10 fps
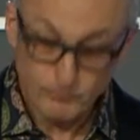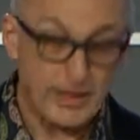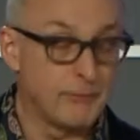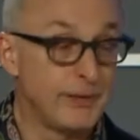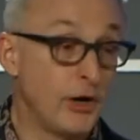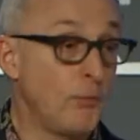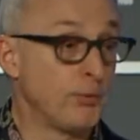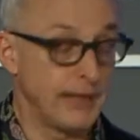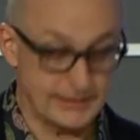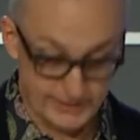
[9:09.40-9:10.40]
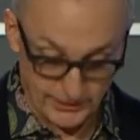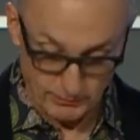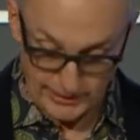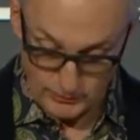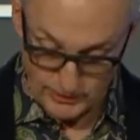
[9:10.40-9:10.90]
and we hope we're asking the
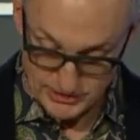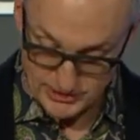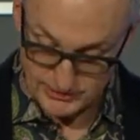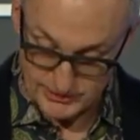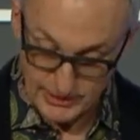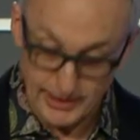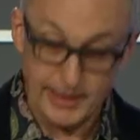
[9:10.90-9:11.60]
right questions.